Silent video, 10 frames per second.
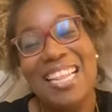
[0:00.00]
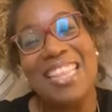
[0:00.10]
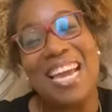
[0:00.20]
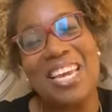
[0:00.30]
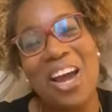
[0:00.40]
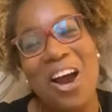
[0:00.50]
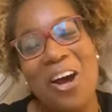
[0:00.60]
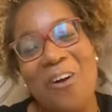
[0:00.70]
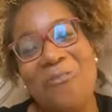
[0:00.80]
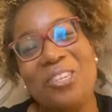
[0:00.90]
Thank
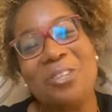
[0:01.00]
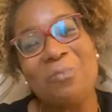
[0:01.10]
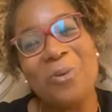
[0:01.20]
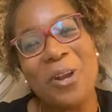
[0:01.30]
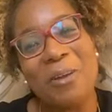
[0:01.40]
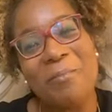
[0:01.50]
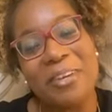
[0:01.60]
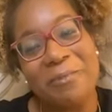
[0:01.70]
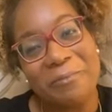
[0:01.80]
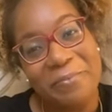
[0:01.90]
y'all for supporting me.